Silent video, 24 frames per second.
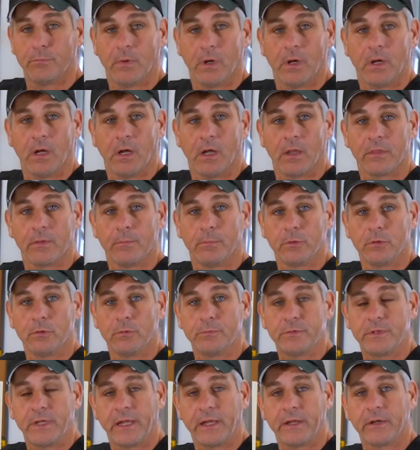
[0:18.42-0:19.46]
the
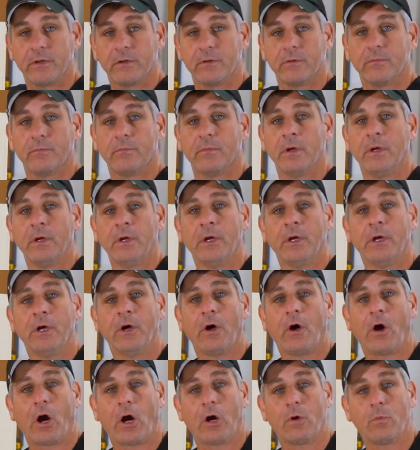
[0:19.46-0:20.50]
Blum Tandem
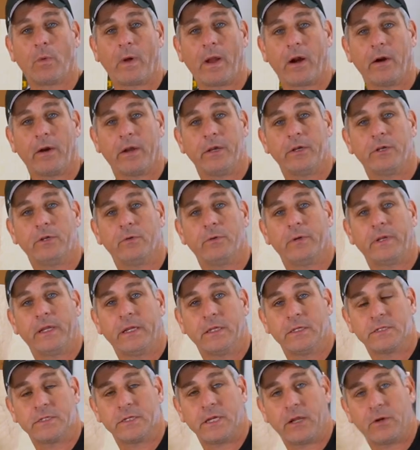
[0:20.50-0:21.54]
hardware into an
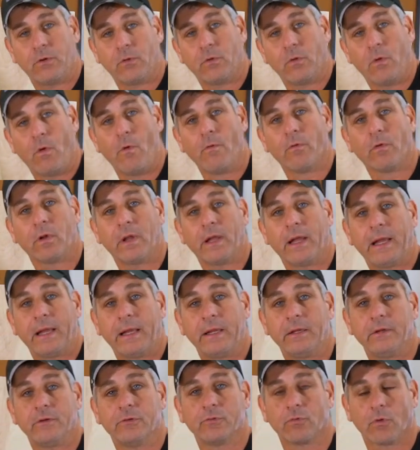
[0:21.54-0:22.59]
inset or
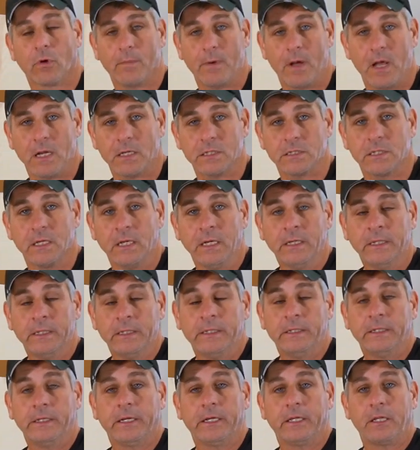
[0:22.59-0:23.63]
overlay drawer box.
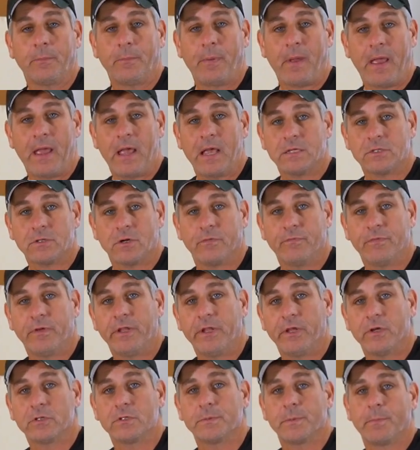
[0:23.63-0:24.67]
In the past, our
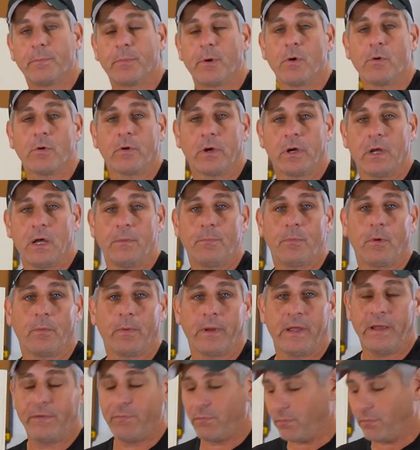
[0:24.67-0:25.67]
videos have been broken up where we have